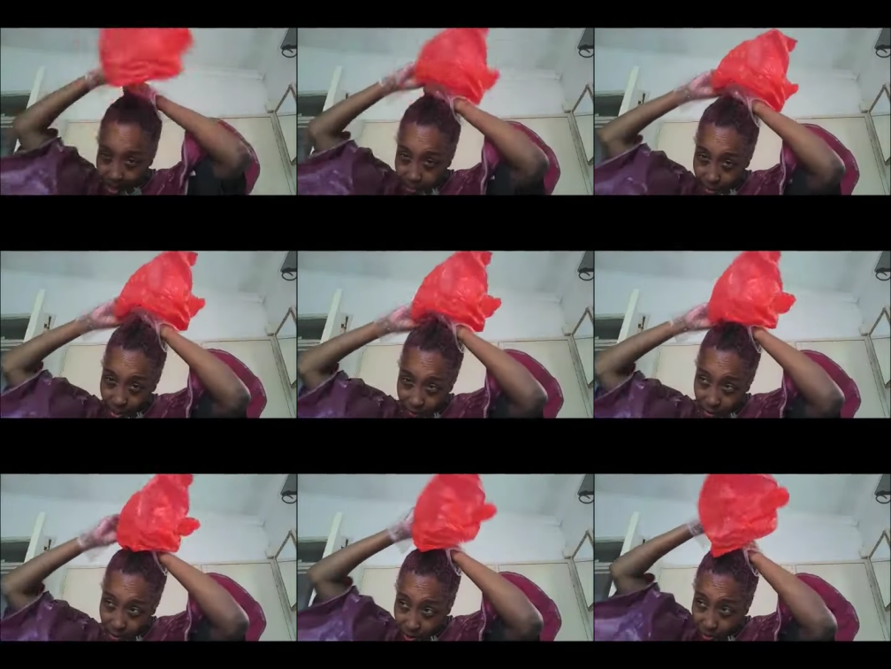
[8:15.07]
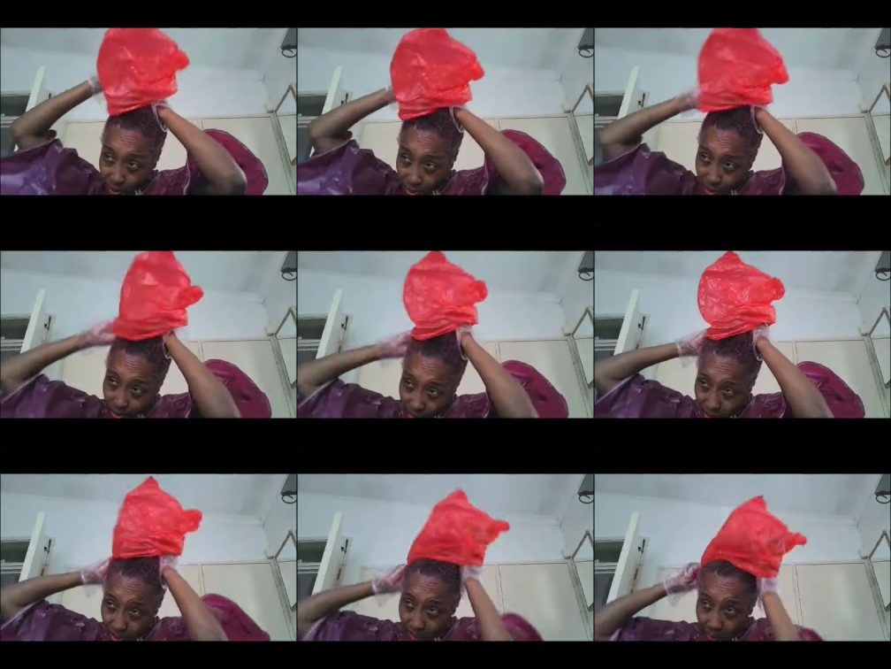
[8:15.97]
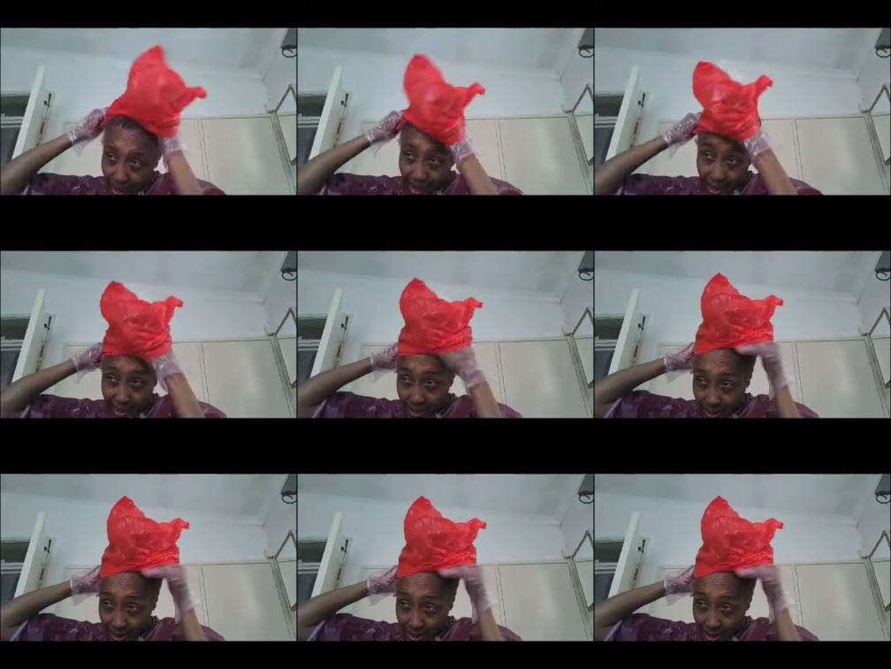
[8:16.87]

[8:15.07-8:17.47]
I cover it with a bag.